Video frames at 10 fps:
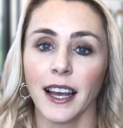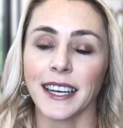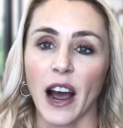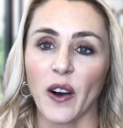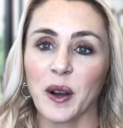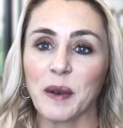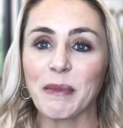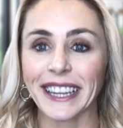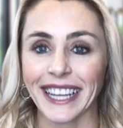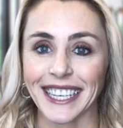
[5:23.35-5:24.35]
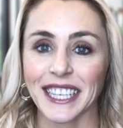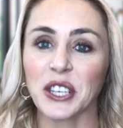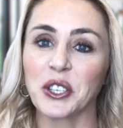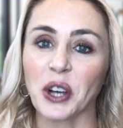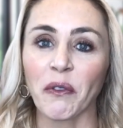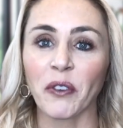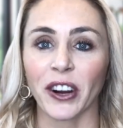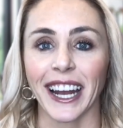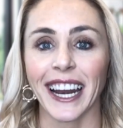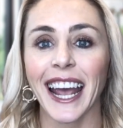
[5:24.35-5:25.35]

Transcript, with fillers: Now, please don't forget,